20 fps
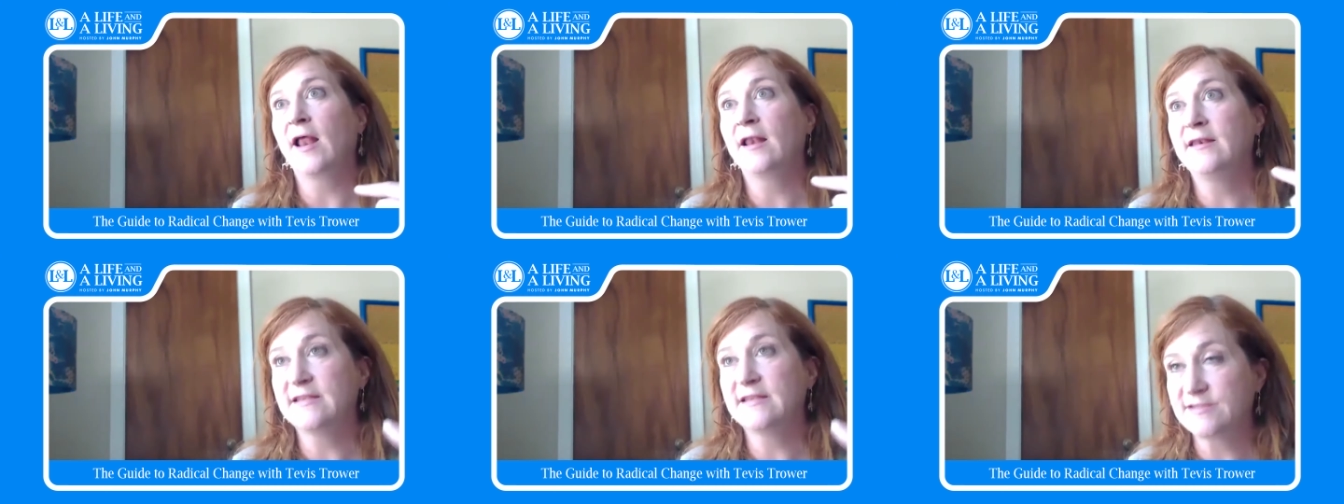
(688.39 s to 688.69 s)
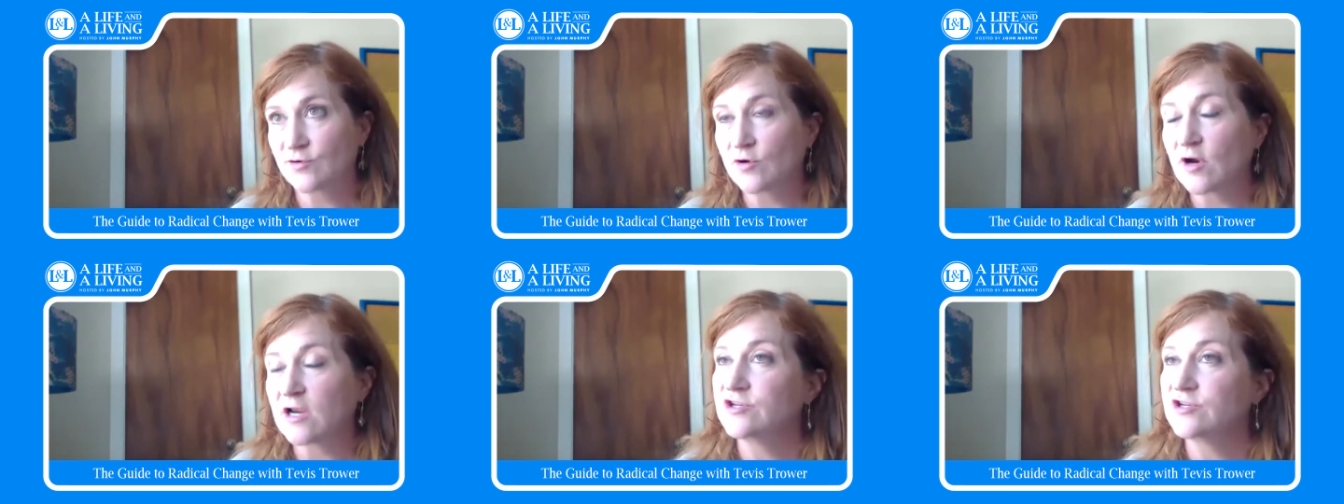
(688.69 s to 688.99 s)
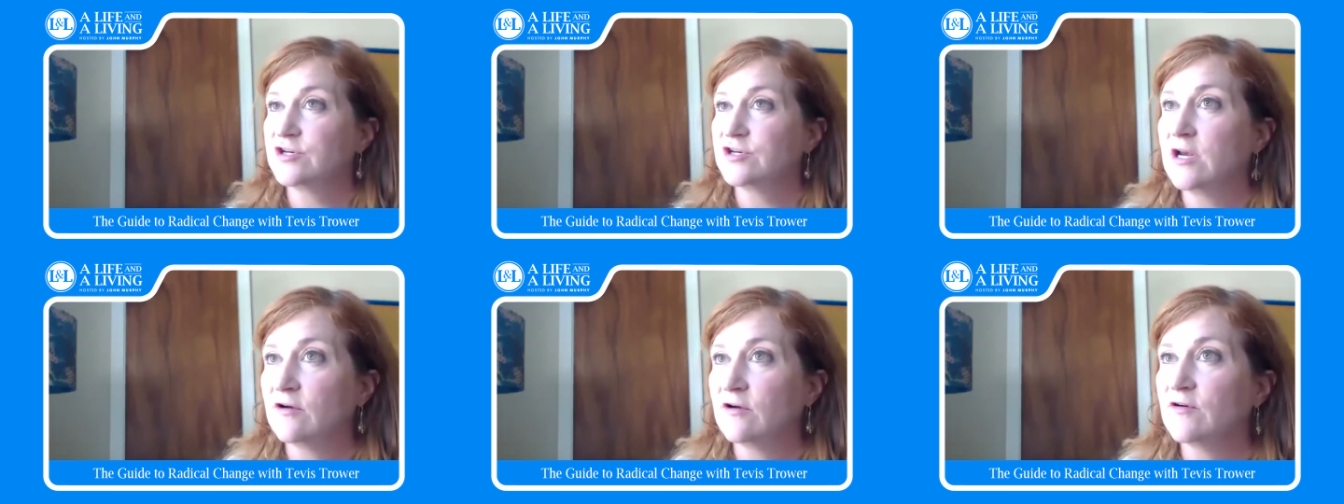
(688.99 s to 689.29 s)

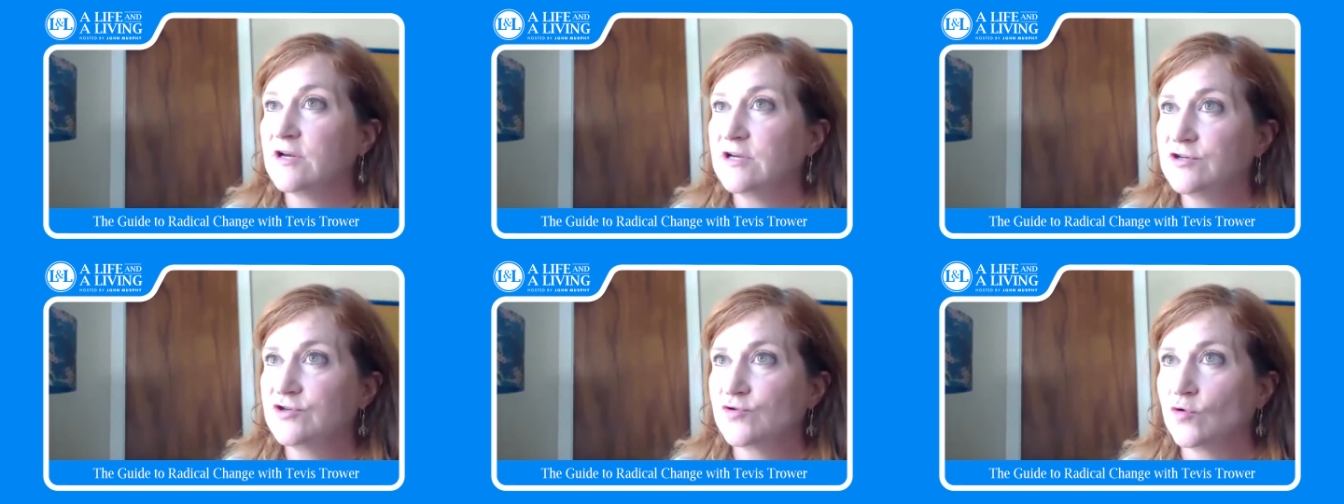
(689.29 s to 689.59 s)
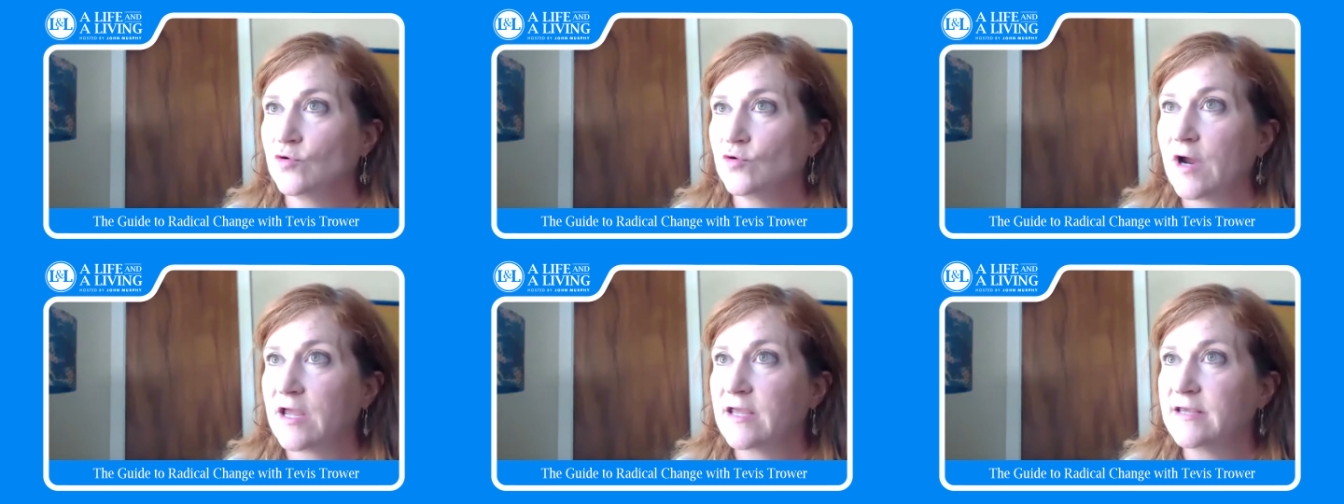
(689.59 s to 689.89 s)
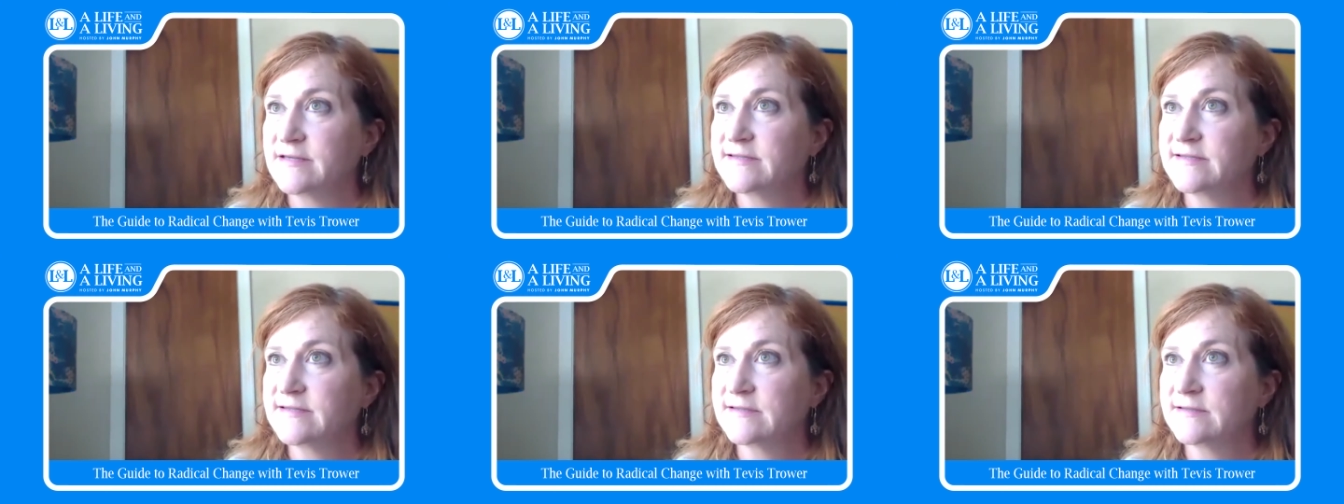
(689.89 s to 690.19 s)
discretionary
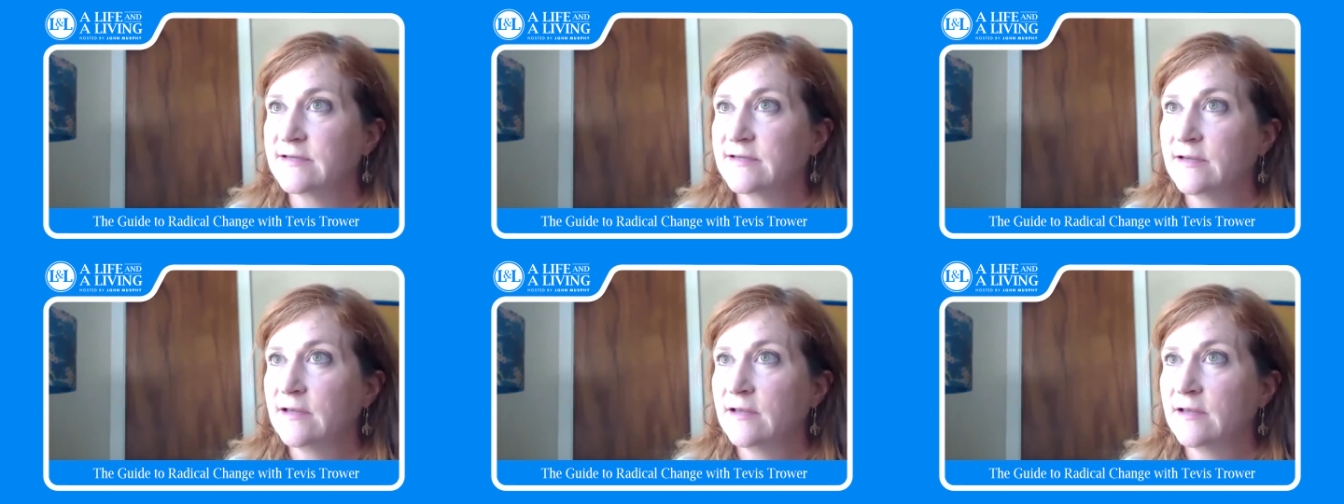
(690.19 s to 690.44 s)
choice